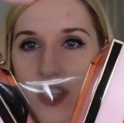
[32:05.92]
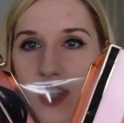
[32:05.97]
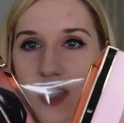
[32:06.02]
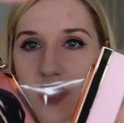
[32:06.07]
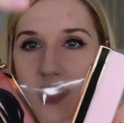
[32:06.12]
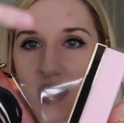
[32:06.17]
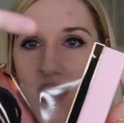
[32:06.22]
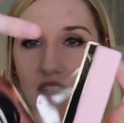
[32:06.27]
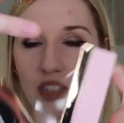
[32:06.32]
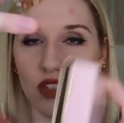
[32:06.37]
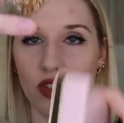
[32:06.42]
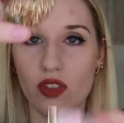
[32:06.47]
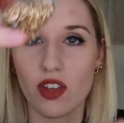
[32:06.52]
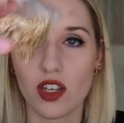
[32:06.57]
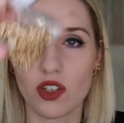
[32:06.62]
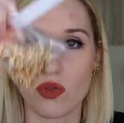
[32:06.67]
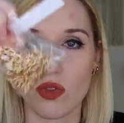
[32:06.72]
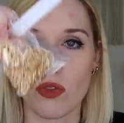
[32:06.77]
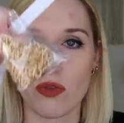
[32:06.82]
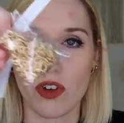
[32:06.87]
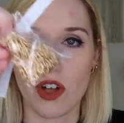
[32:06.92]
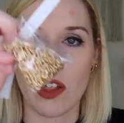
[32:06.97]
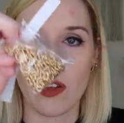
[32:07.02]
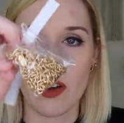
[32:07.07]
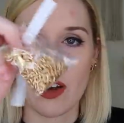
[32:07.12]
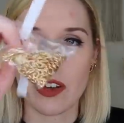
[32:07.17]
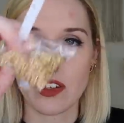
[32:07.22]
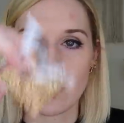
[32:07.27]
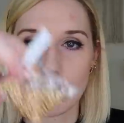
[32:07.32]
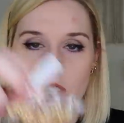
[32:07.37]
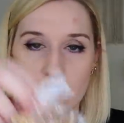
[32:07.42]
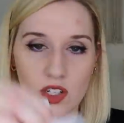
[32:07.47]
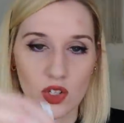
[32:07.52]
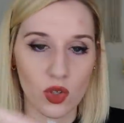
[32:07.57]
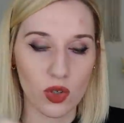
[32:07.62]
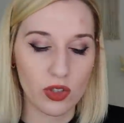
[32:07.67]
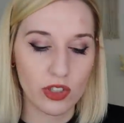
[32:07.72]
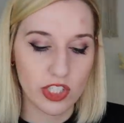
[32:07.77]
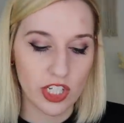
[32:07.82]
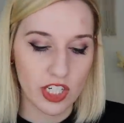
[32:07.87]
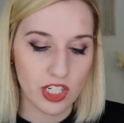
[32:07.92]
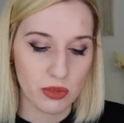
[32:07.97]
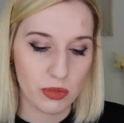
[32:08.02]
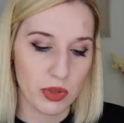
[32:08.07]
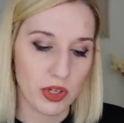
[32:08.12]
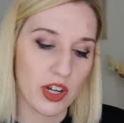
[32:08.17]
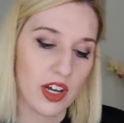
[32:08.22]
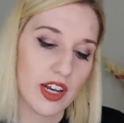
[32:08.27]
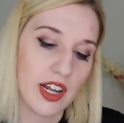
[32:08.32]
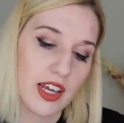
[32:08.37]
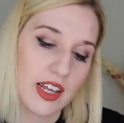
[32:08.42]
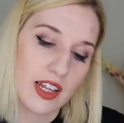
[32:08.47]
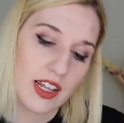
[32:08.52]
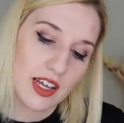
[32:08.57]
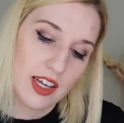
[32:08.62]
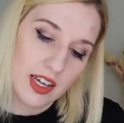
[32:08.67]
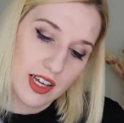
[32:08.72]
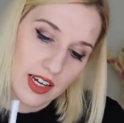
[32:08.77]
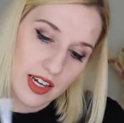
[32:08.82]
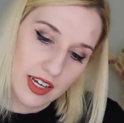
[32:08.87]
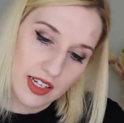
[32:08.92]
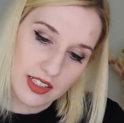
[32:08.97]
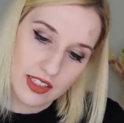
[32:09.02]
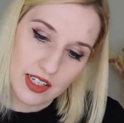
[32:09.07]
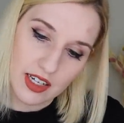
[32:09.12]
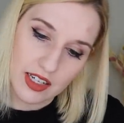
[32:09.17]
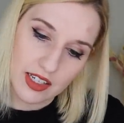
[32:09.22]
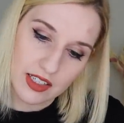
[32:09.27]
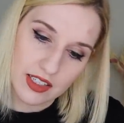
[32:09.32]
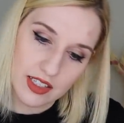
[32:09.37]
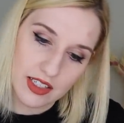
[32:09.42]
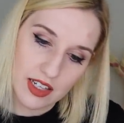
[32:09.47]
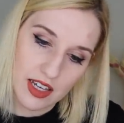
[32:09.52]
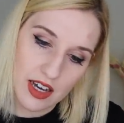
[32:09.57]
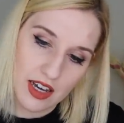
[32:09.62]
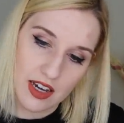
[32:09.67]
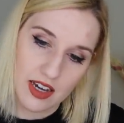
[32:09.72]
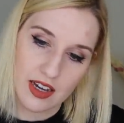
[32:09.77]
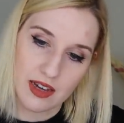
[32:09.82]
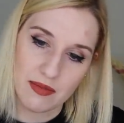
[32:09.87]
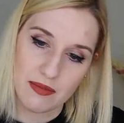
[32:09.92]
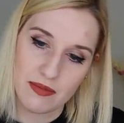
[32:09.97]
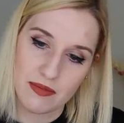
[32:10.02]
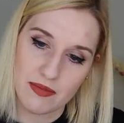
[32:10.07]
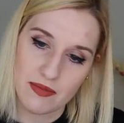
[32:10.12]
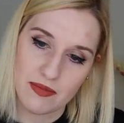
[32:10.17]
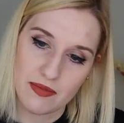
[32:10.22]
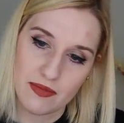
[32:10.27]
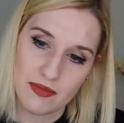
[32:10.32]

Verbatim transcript: the inside so things won't fall out. You get a gold chain to put on it. It does um,